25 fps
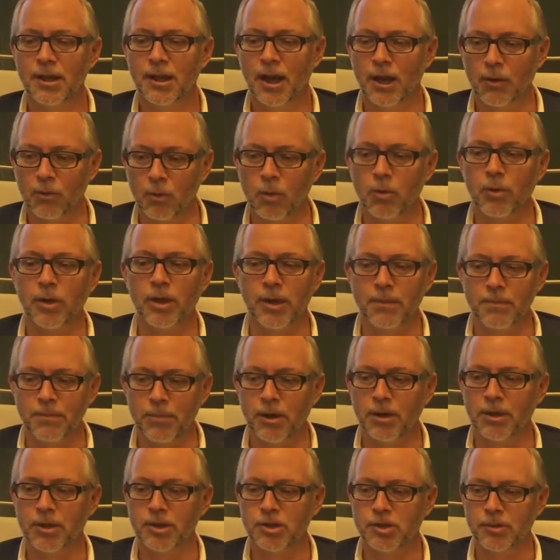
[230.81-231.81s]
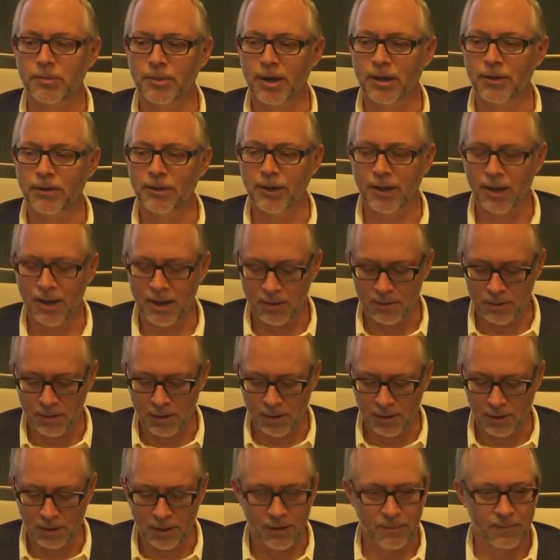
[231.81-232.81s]
and we're really bullish about the
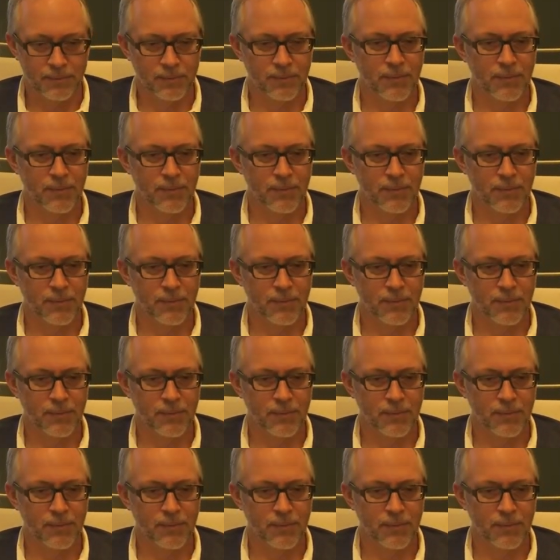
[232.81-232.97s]
outlook.